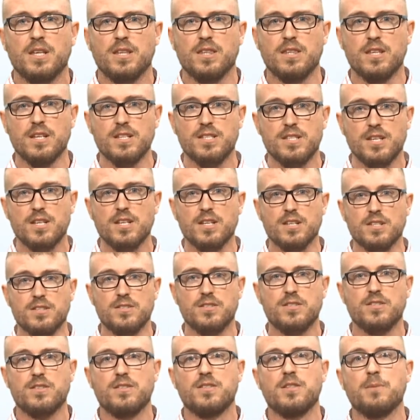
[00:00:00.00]
This
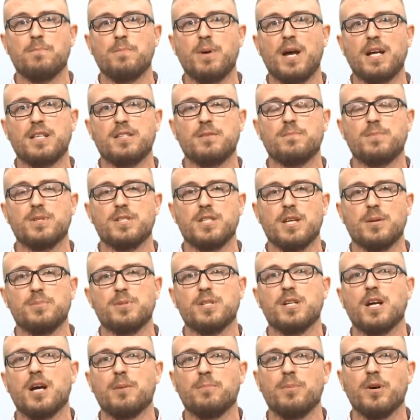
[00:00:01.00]
is the pattern
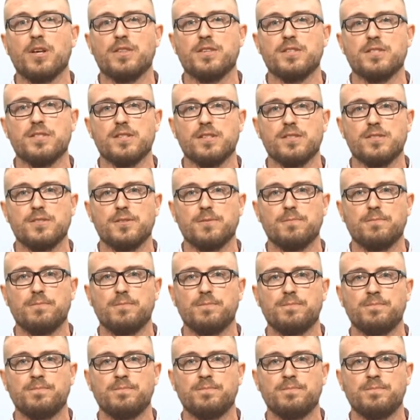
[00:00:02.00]
perception hypothesis.